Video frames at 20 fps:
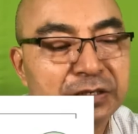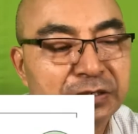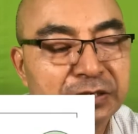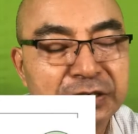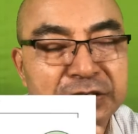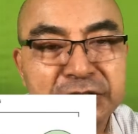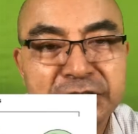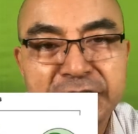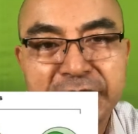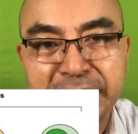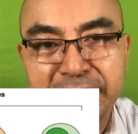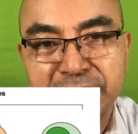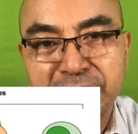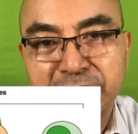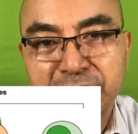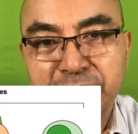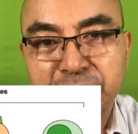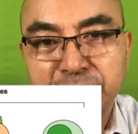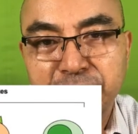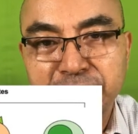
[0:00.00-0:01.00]

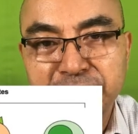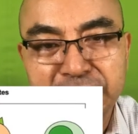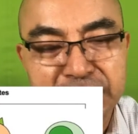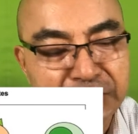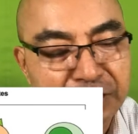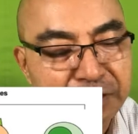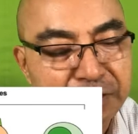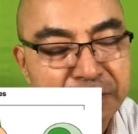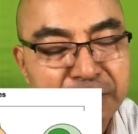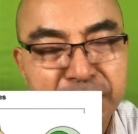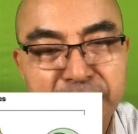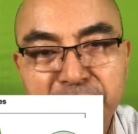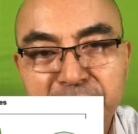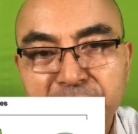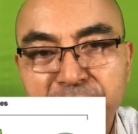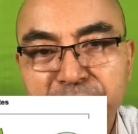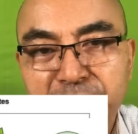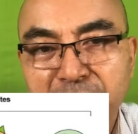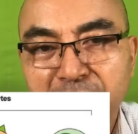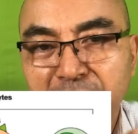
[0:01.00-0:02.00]
contact with the
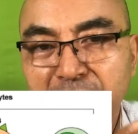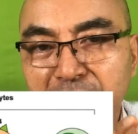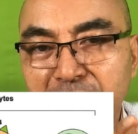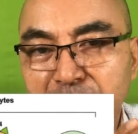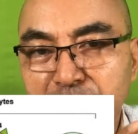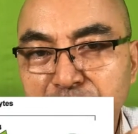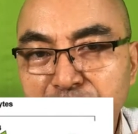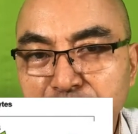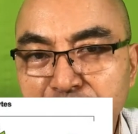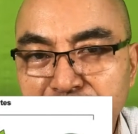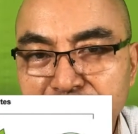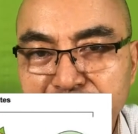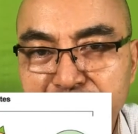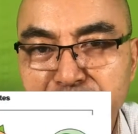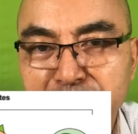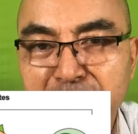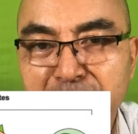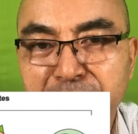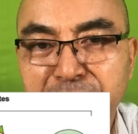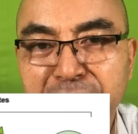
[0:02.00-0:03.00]
mucous
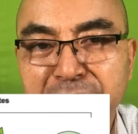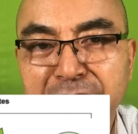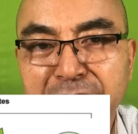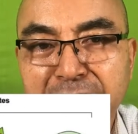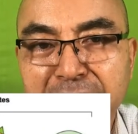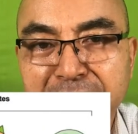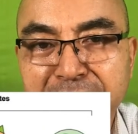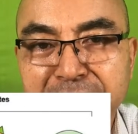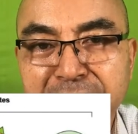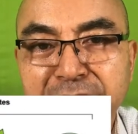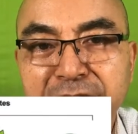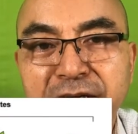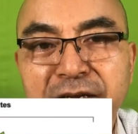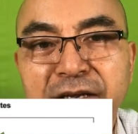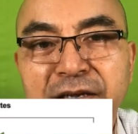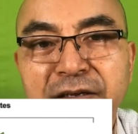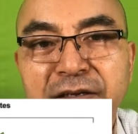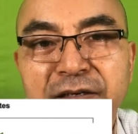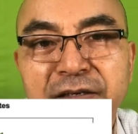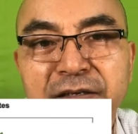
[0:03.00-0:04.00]
membrane lining,
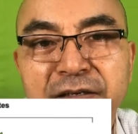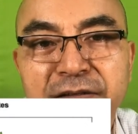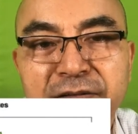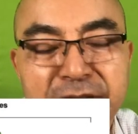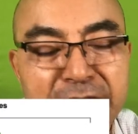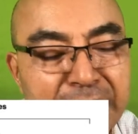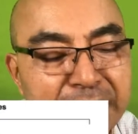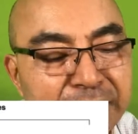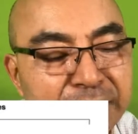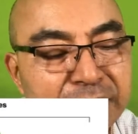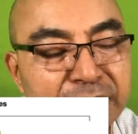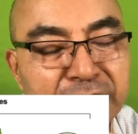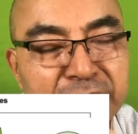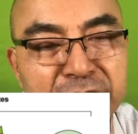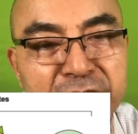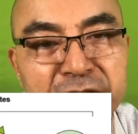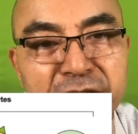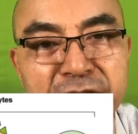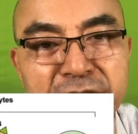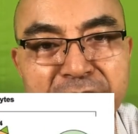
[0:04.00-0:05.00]
then
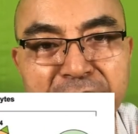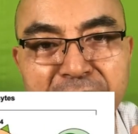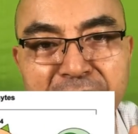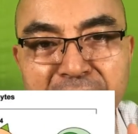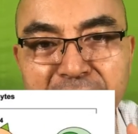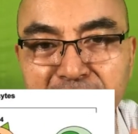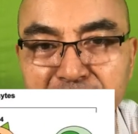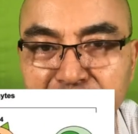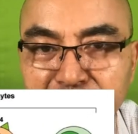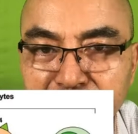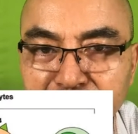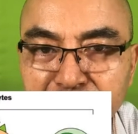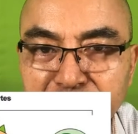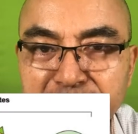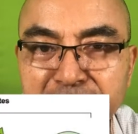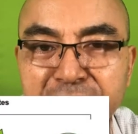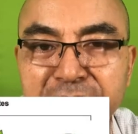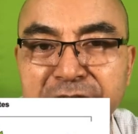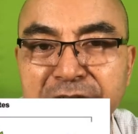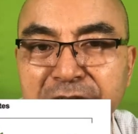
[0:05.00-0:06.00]
they are
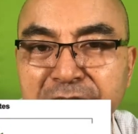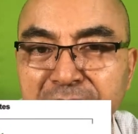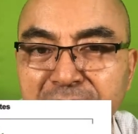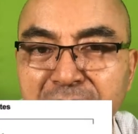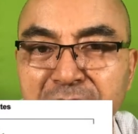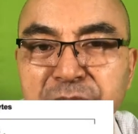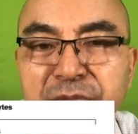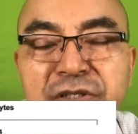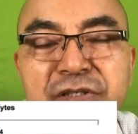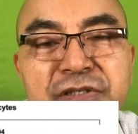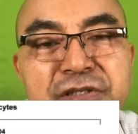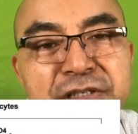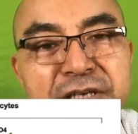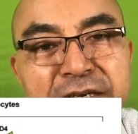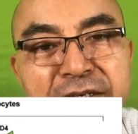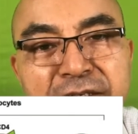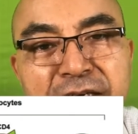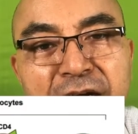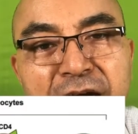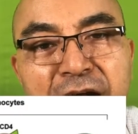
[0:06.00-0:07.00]
being taken up
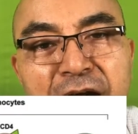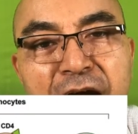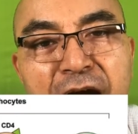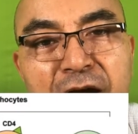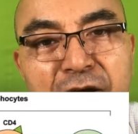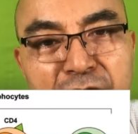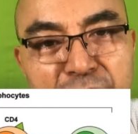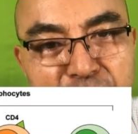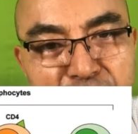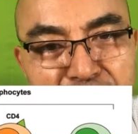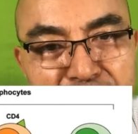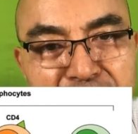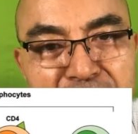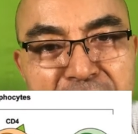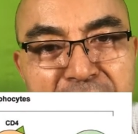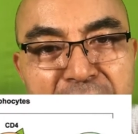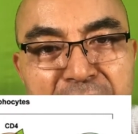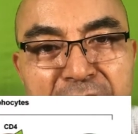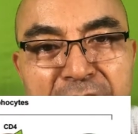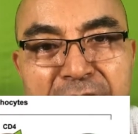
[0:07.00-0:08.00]
inside our
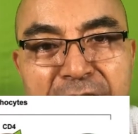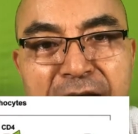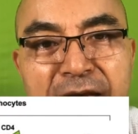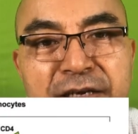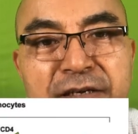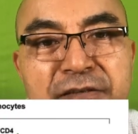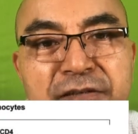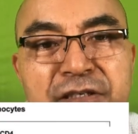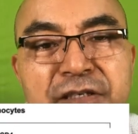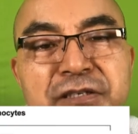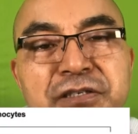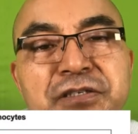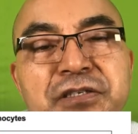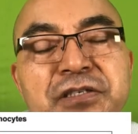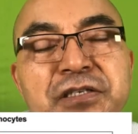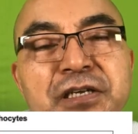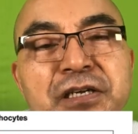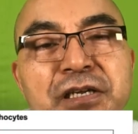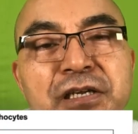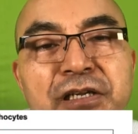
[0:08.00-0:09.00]
body, and
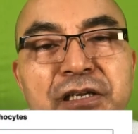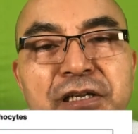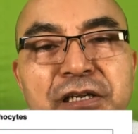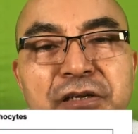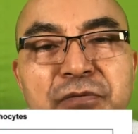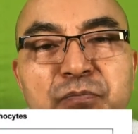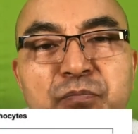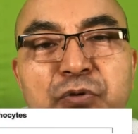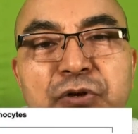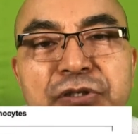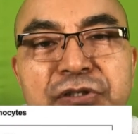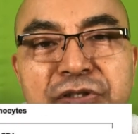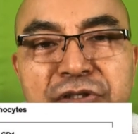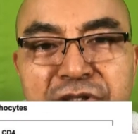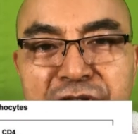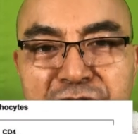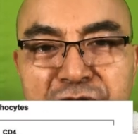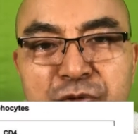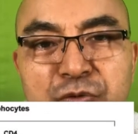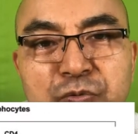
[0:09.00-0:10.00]
these lymphoid
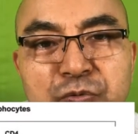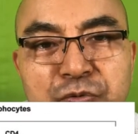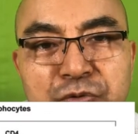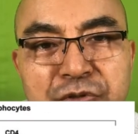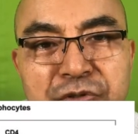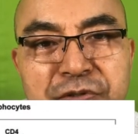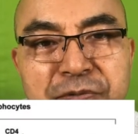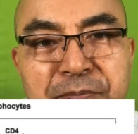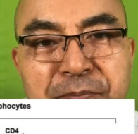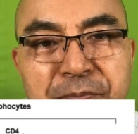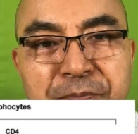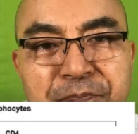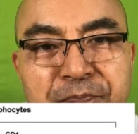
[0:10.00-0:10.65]
tissues